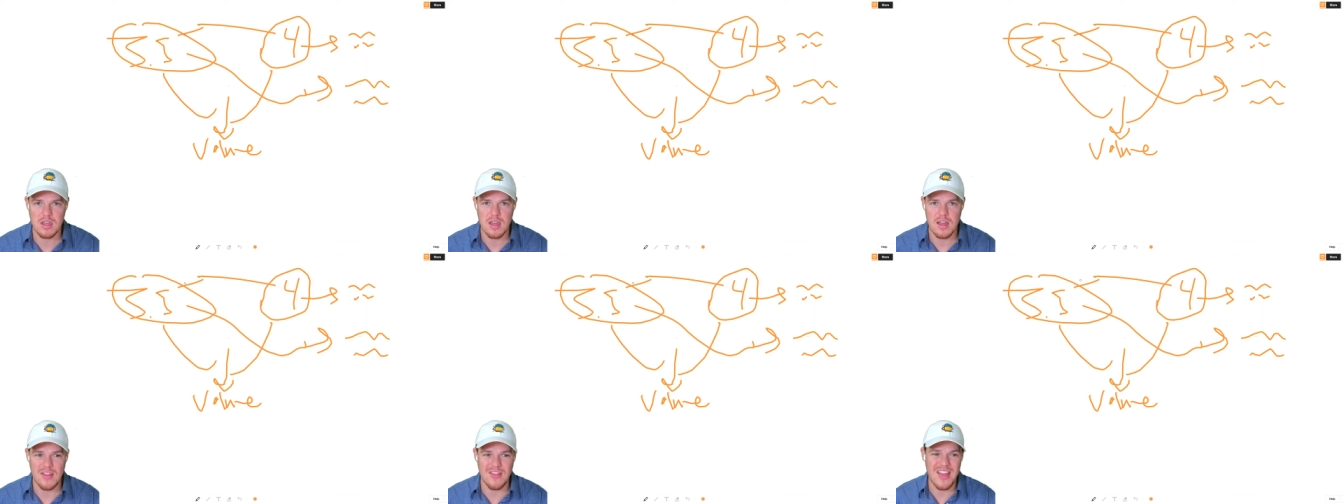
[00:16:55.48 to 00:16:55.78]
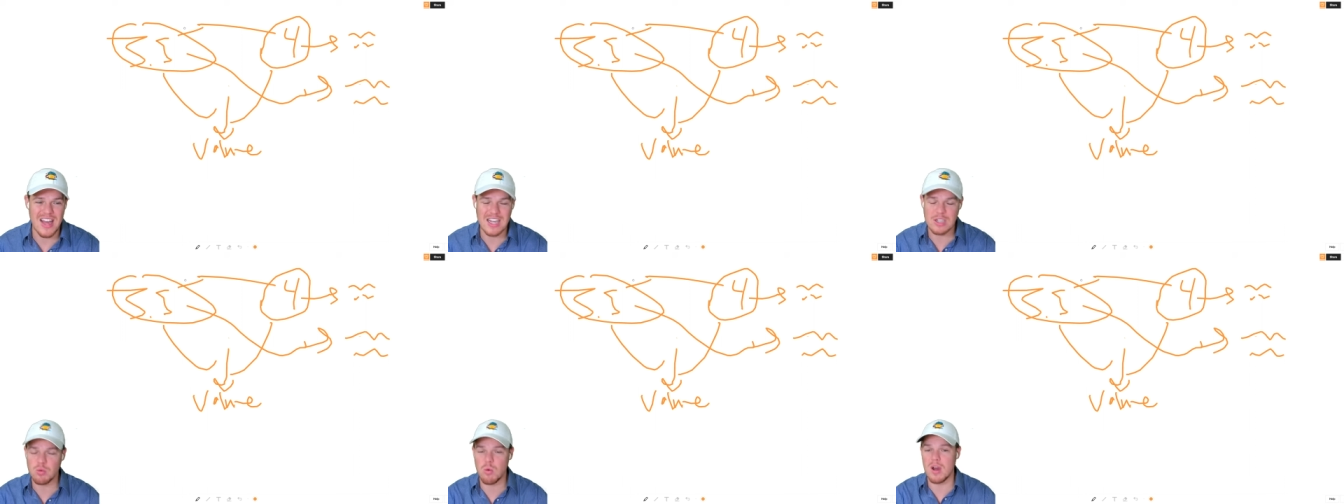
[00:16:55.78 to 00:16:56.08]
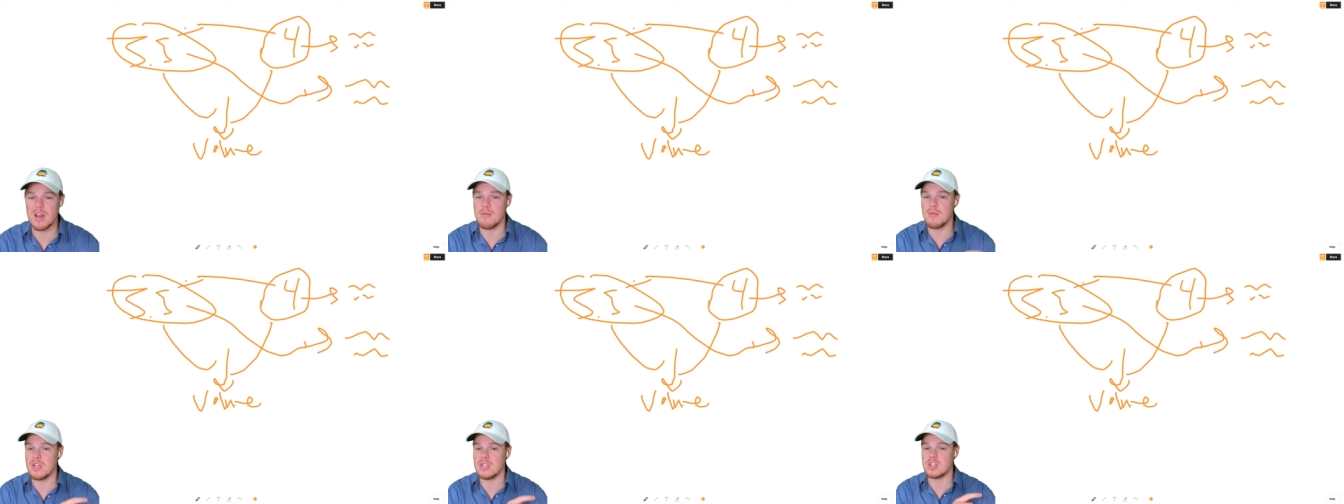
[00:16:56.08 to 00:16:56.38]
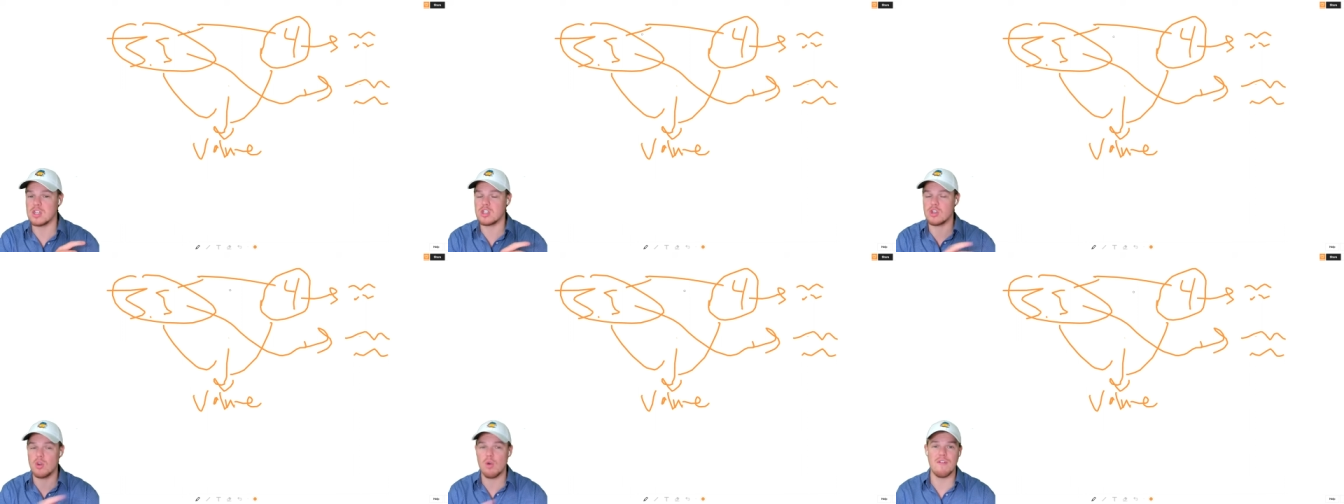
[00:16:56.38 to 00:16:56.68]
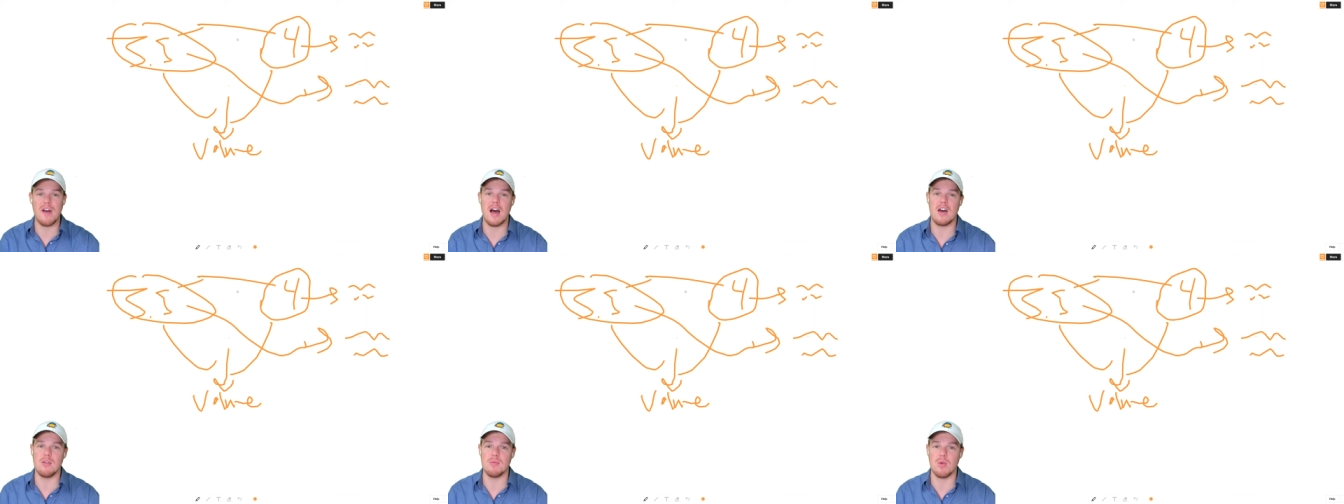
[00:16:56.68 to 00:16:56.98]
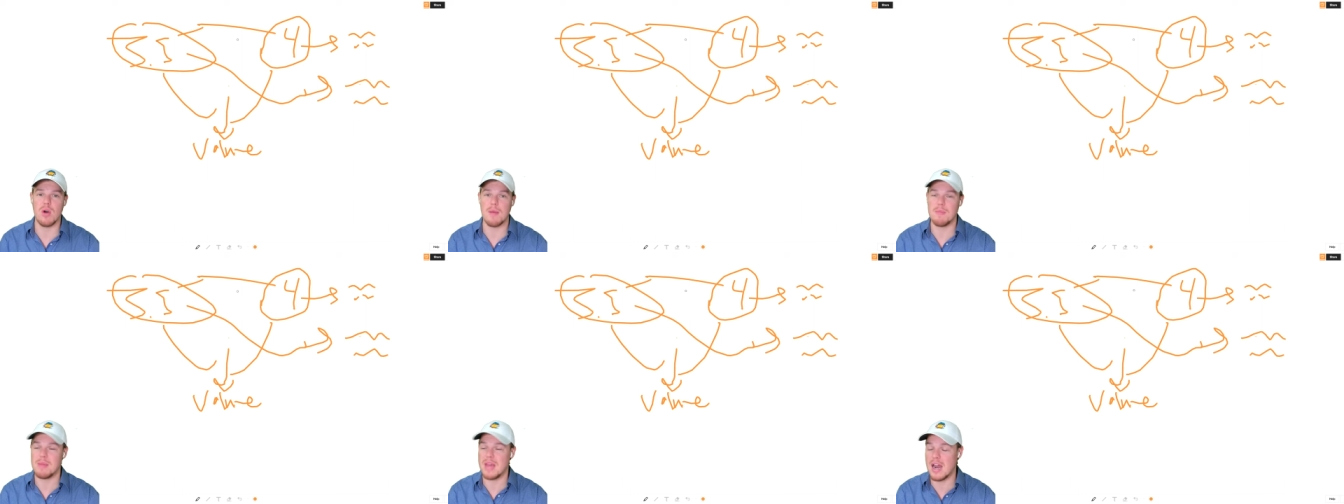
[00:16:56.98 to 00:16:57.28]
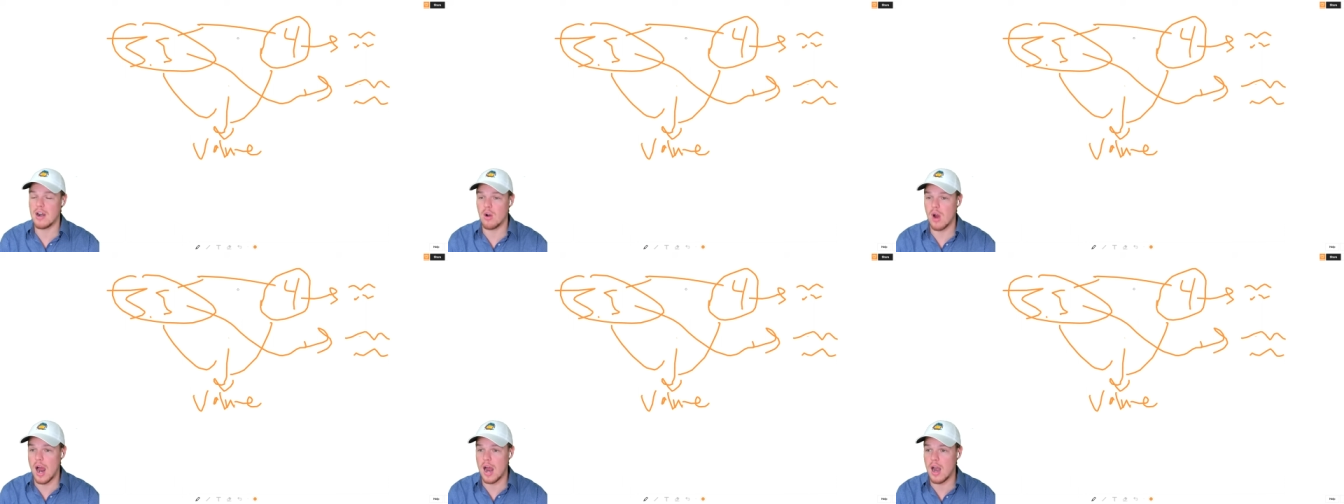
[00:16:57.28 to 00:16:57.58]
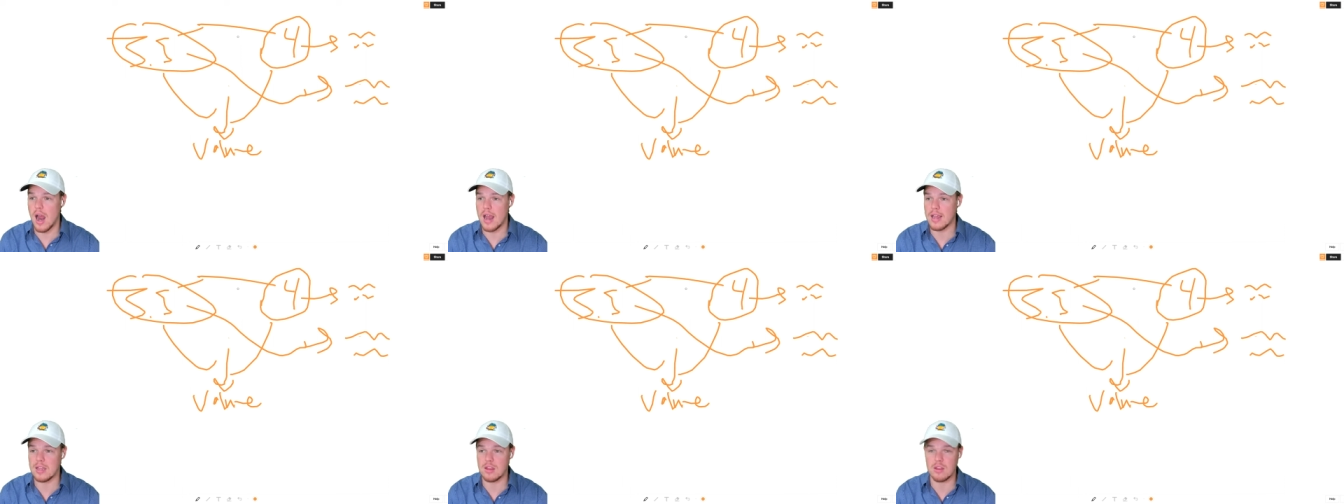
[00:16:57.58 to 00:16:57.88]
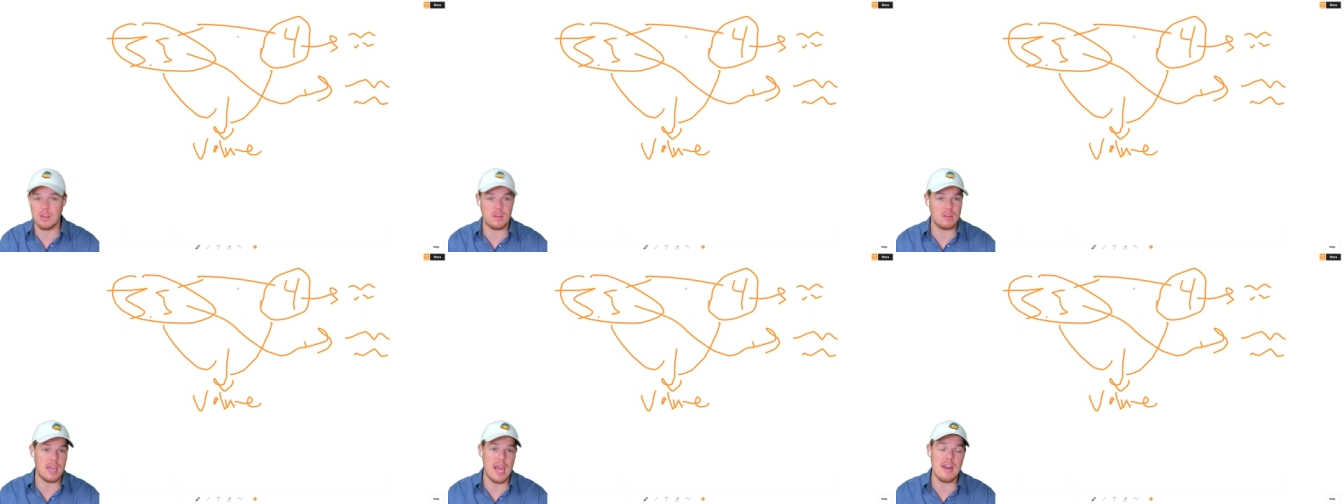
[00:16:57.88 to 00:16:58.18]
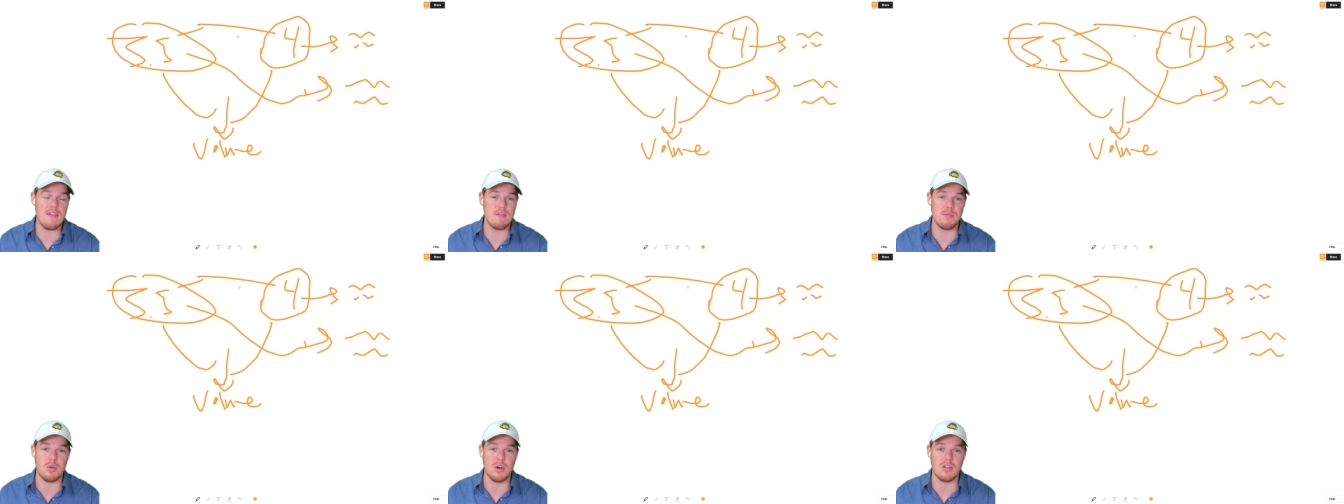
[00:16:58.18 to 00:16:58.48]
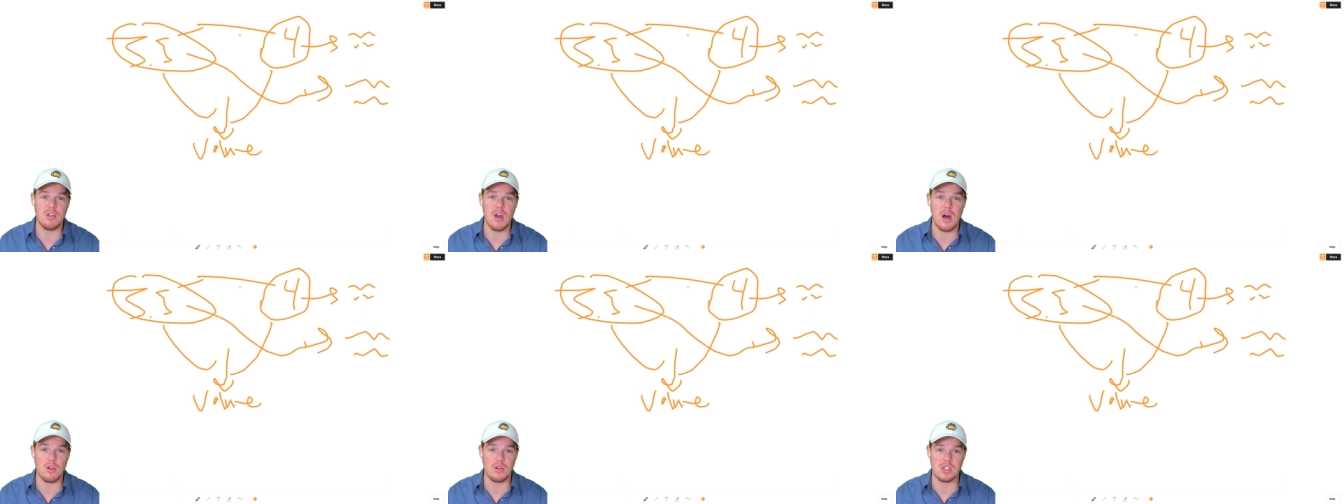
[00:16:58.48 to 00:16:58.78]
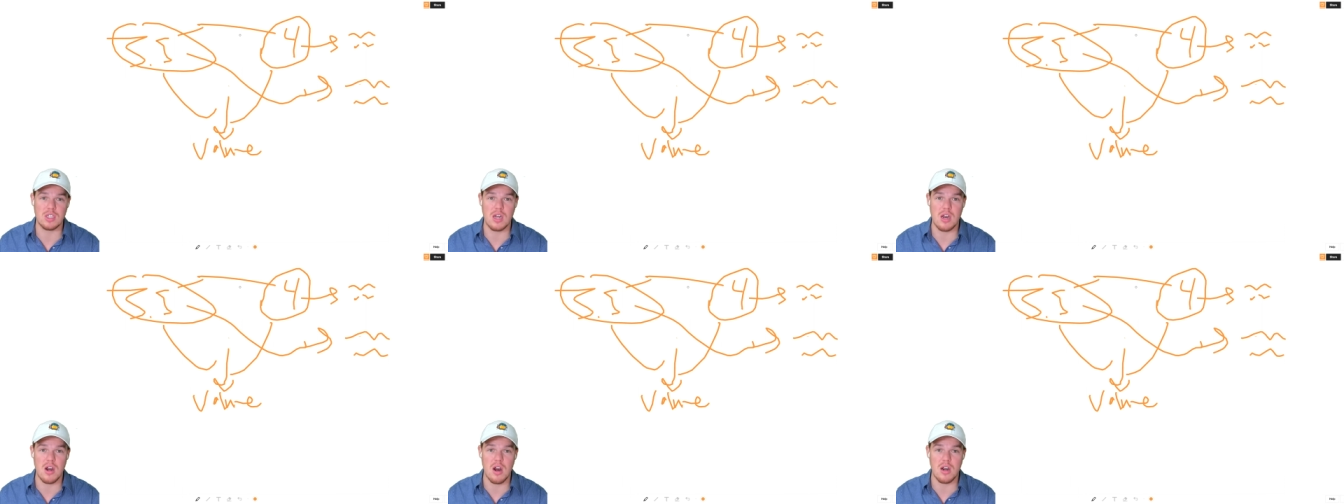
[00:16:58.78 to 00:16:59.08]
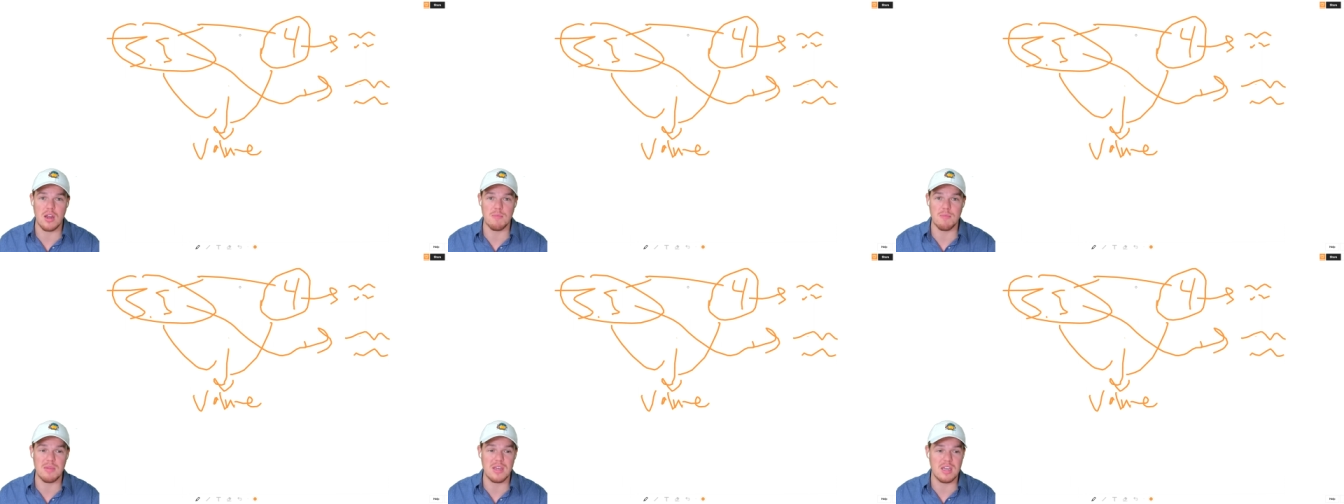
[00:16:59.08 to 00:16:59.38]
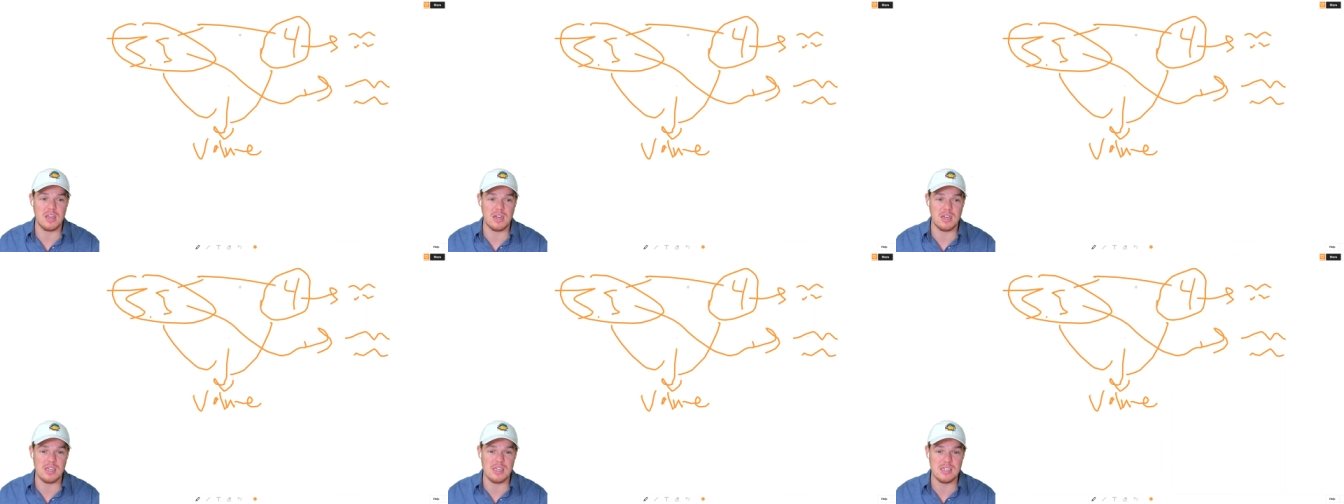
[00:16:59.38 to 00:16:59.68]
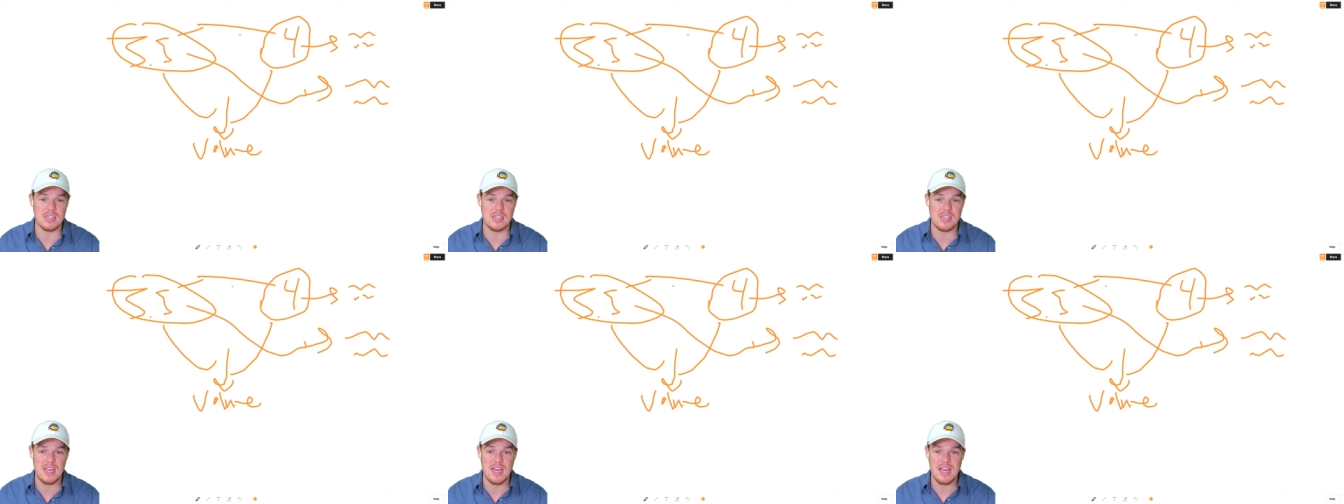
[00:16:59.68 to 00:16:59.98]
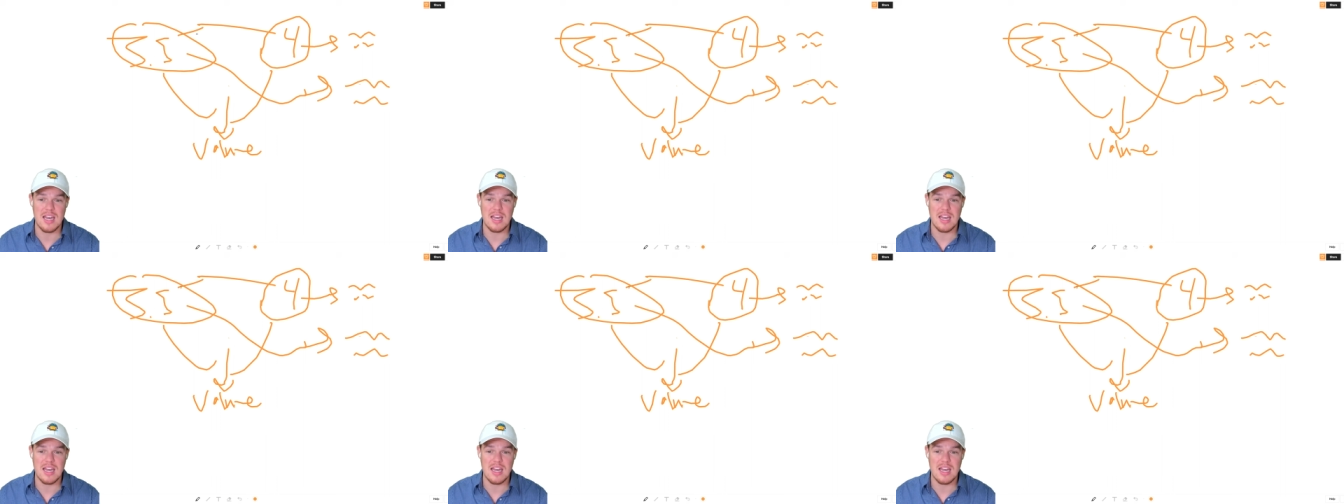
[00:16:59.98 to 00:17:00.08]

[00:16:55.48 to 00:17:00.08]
And that's why it's so valuable. I mean, I don't, I, I can't even put a dollar sign on it because